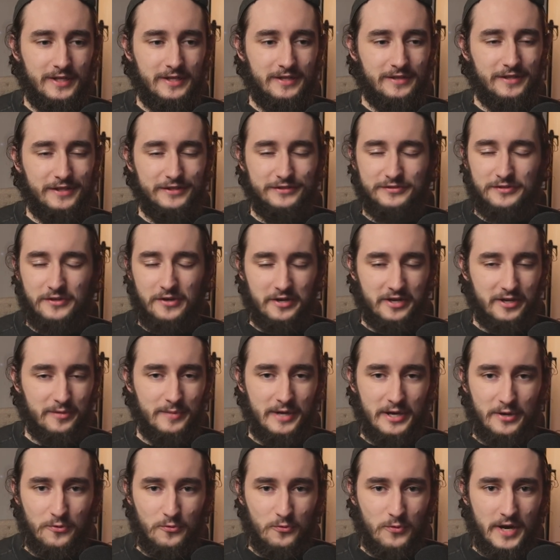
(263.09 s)
let's talk
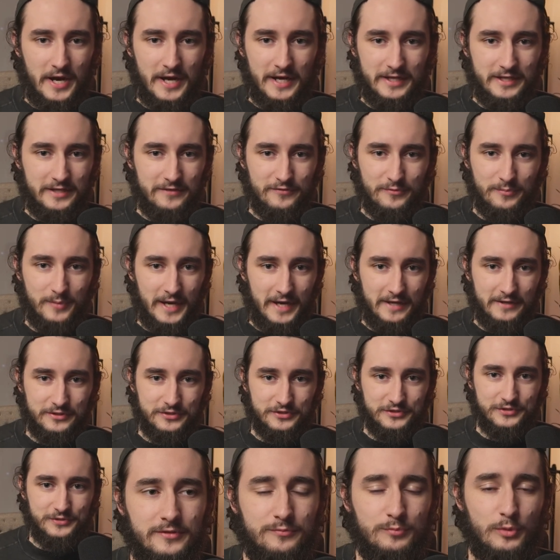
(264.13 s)
about why it even matters.